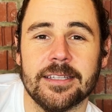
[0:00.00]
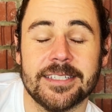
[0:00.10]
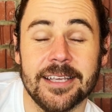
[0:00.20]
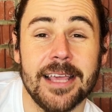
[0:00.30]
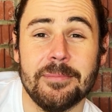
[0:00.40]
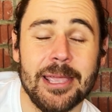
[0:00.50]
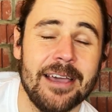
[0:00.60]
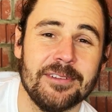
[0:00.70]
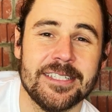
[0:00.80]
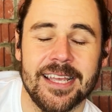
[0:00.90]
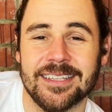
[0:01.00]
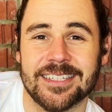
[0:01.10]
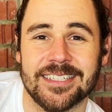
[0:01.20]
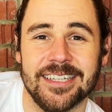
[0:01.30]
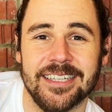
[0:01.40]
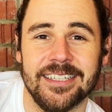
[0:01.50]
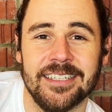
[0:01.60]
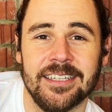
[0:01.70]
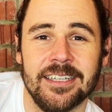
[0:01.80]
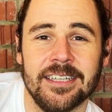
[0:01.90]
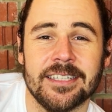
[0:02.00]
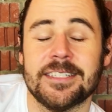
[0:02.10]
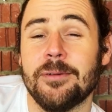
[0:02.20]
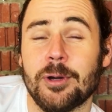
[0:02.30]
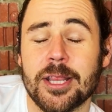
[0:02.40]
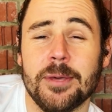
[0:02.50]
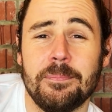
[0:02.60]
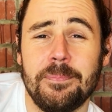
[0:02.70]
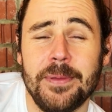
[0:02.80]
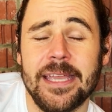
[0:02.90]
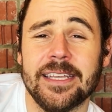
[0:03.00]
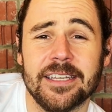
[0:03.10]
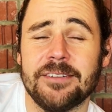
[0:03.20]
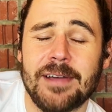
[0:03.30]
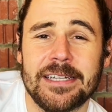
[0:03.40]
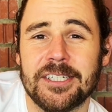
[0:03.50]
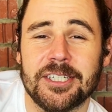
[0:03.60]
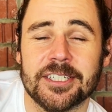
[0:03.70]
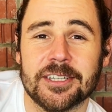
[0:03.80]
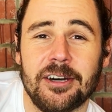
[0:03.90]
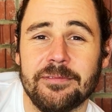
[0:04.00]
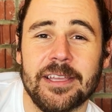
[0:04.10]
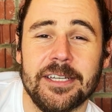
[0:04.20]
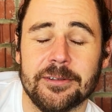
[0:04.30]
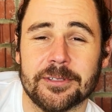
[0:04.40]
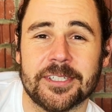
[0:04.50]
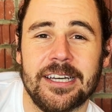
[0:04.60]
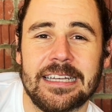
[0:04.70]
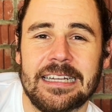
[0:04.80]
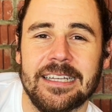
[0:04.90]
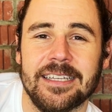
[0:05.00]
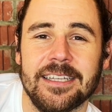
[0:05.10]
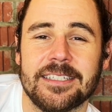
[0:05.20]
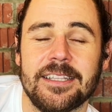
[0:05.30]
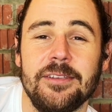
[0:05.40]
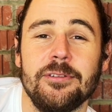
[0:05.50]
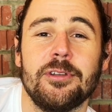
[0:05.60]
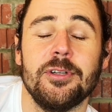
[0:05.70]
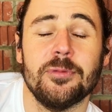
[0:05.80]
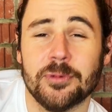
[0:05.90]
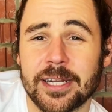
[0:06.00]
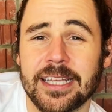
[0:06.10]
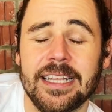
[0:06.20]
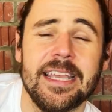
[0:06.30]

So then we have intensity. So one of the big advantages of indoor cycling is that you can really